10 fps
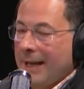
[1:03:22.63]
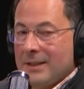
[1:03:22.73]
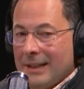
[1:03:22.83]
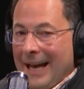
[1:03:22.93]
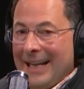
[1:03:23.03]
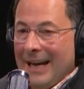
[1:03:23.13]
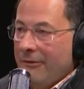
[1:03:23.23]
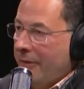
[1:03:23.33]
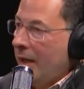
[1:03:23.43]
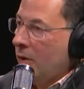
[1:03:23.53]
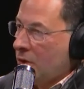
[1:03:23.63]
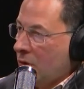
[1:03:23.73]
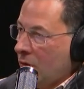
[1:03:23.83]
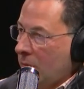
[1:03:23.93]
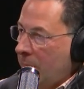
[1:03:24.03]
That's an NFL
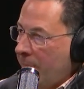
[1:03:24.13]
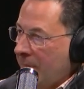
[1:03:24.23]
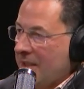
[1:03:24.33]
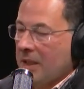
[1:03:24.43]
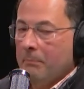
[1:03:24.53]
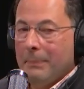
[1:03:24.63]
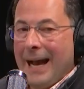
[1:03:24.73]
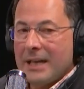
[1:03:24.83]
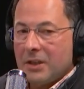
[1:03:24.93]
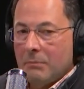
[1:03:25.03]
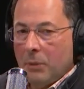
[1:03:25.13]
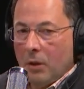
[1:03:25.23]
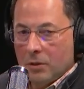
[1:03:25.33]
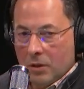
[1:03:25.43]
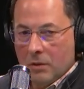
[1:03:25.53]
term. That's a
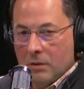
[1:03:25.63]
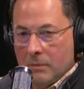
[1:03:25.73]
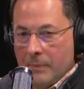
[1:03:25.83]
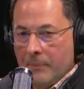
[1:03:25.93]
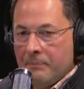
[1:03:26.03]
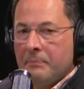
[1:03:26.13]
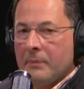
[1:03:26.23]
basketball term.